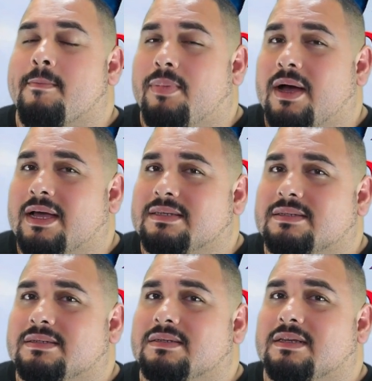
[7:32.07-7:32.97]

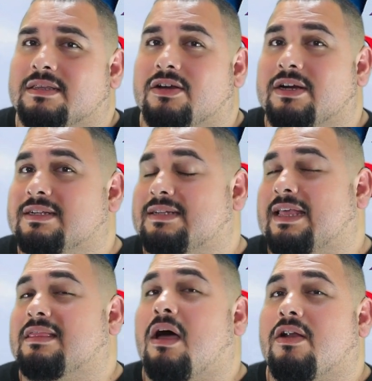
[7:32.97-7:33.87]
but there is a
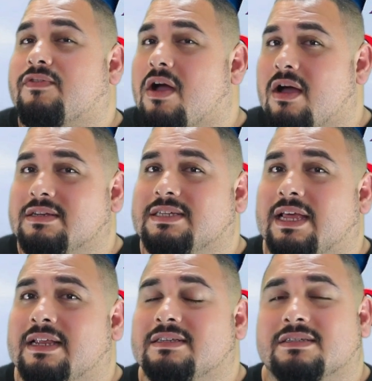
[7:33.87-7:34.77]
lot of
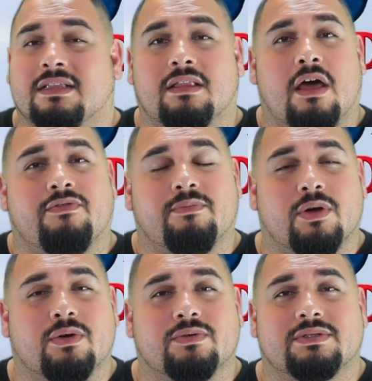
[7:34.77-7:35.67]
content, a lot of
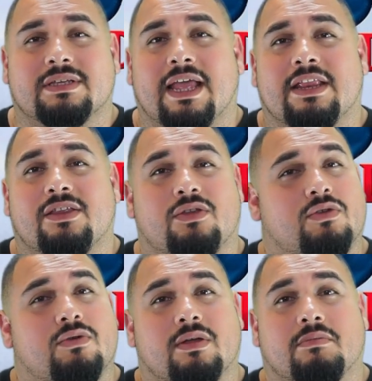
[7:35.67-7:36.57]
modes, and
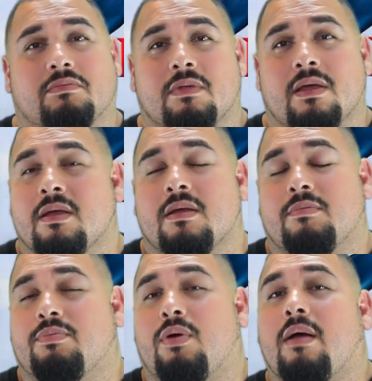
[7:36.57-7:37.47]
you can
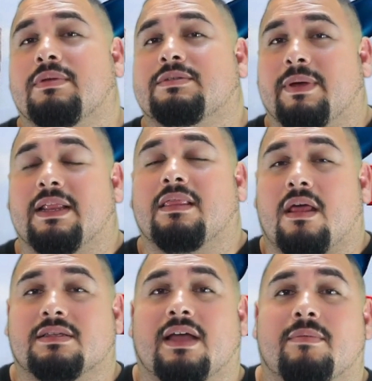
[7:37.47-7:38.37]
probably spend a lot
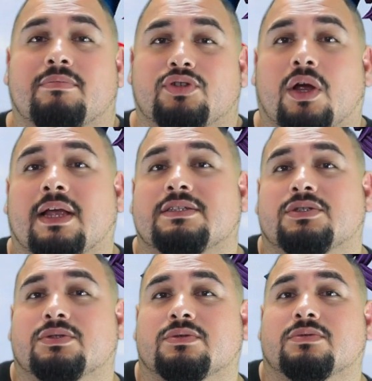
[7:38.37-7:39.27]
of time trying
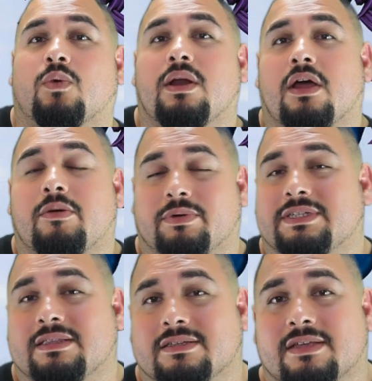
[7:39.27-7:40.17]
to
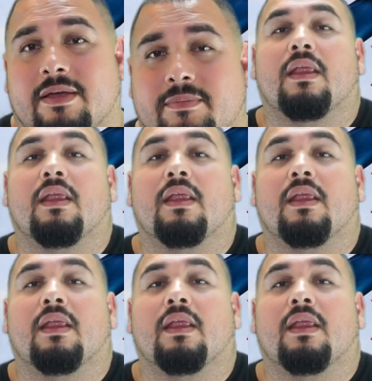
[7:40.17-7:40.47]
100% this game.